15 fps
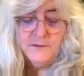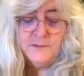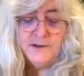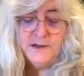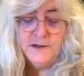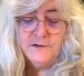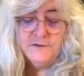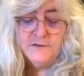
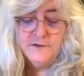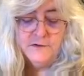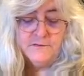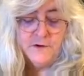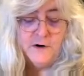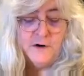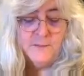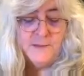piece, the
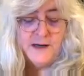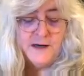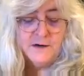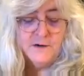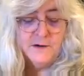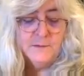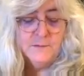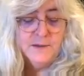far
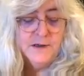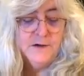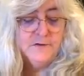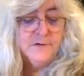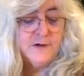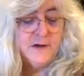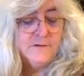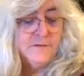background
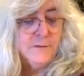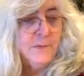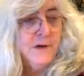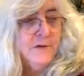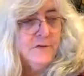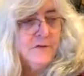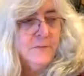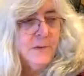piece, out of a
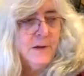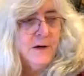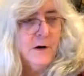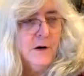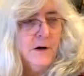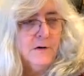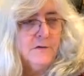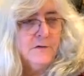piece of my
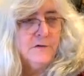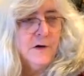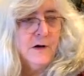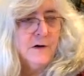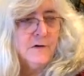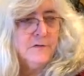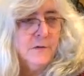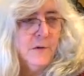
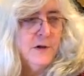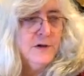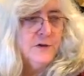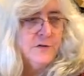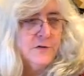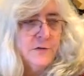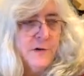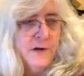cardstock. So I
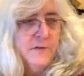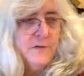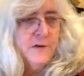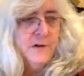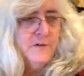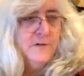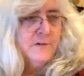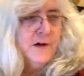just traced
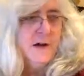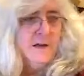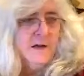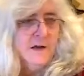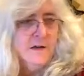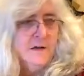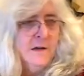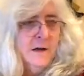inside
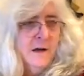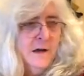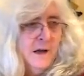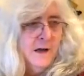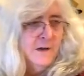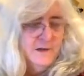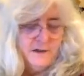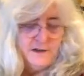it
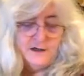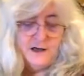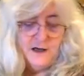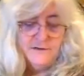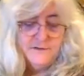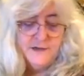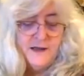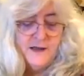and then I
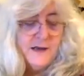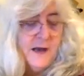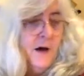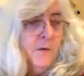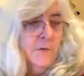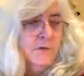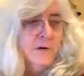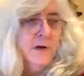cut that
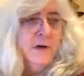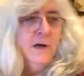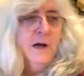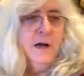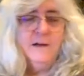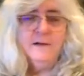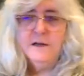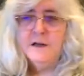out.
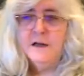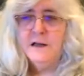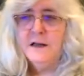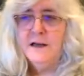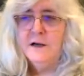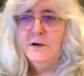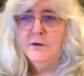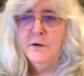And then I
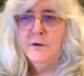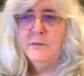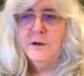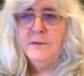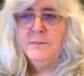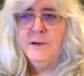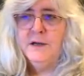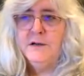layered all my
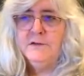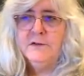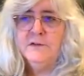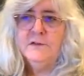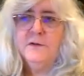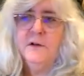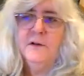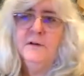
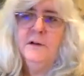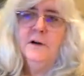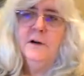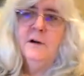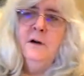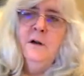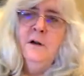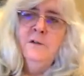pieces on there.
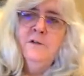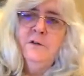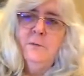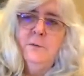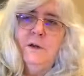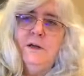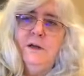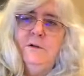So
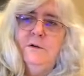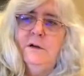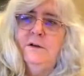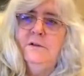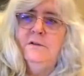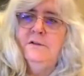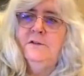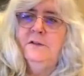what you
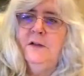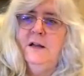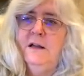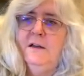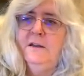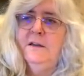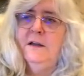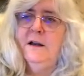can see
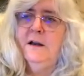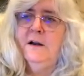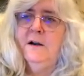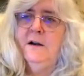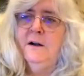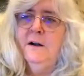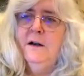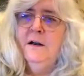
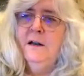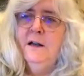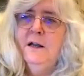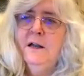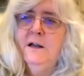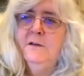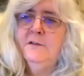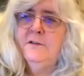there
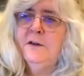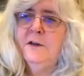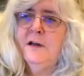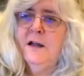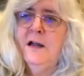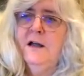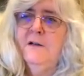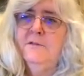is that
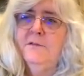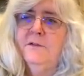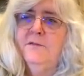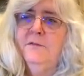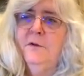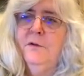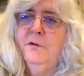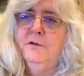I have the
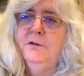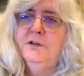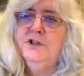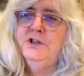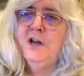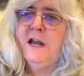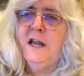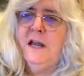full
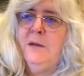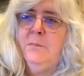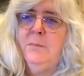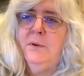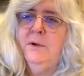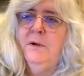shape.